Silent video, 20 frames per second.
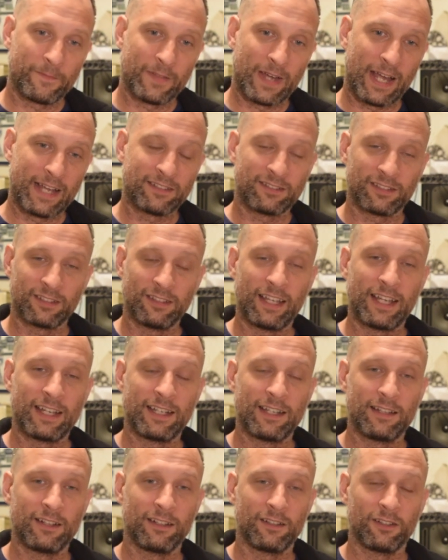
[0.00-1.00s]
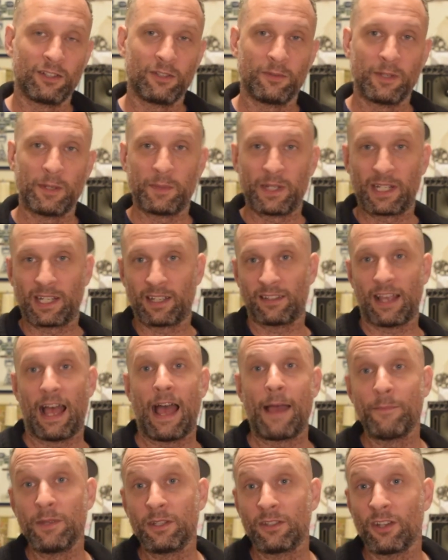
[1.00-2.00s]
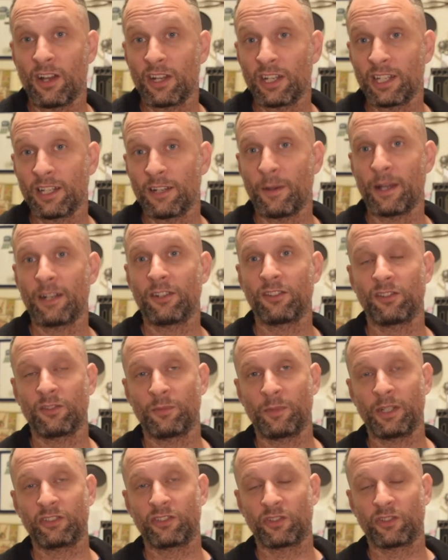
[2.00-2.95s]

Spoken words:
isolated a little bit because I've been talking about it so much,